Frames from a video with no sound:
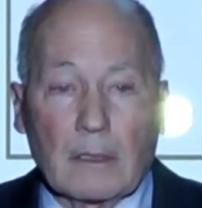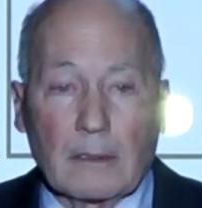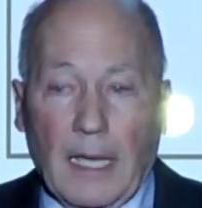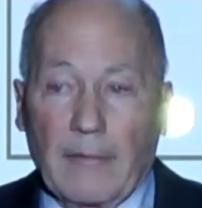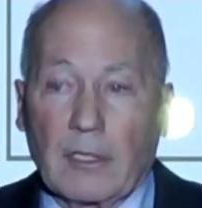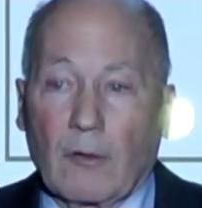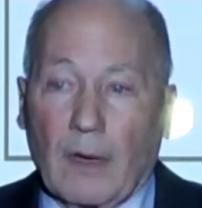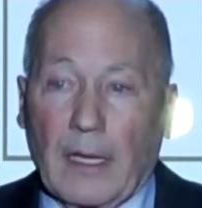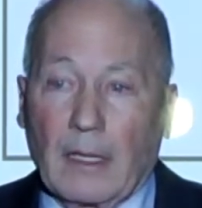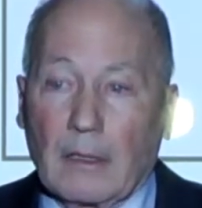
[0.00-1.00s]
David
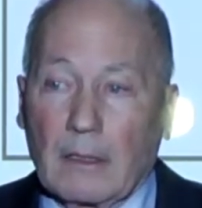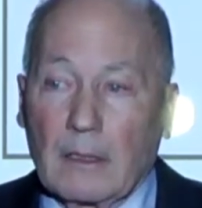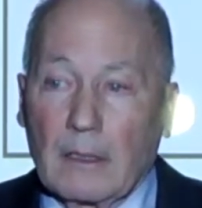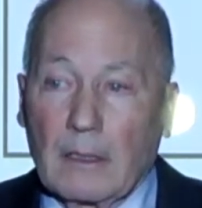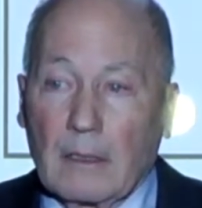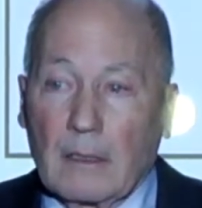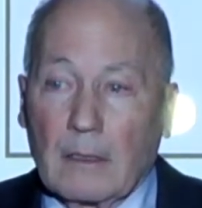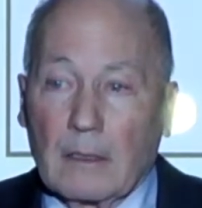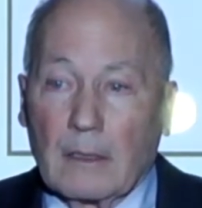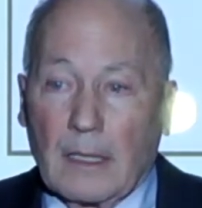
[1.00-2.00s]
Green,
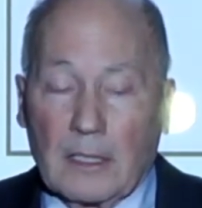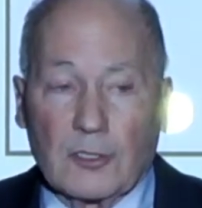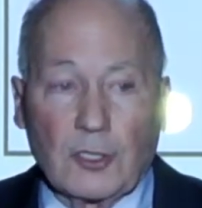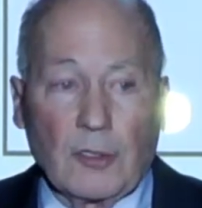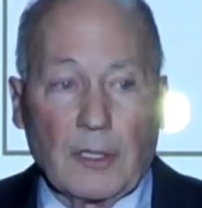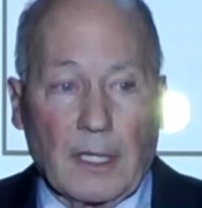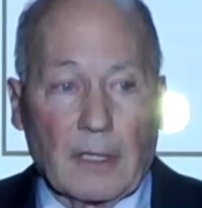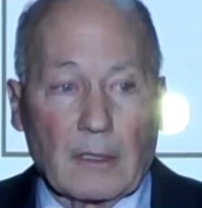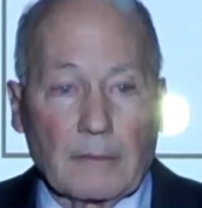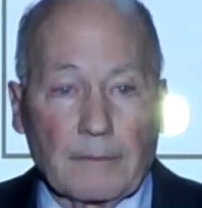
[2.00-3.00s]
in his junior
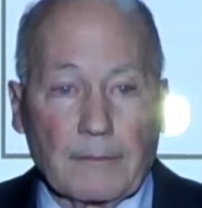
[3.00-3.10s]
year,